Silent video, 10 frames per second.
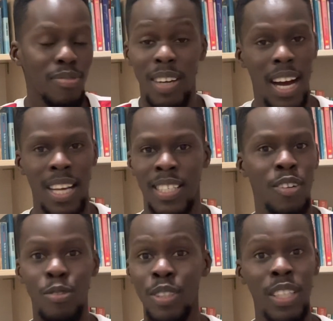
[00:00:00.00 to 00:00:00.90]

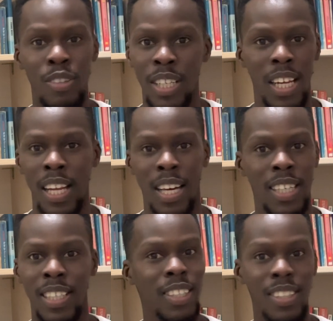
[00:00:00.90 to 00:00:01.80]
Arsenal rode down their
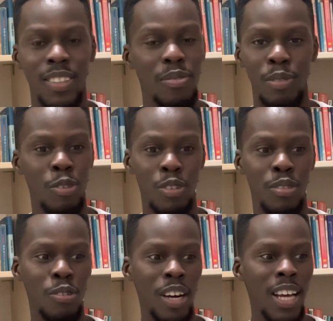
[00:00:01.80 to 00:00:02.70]
luck. Because
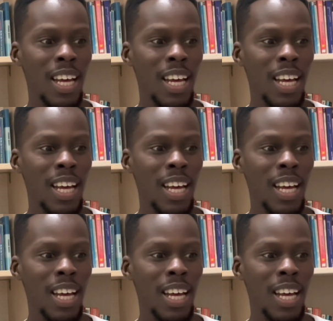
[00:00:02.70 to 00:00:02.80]
look,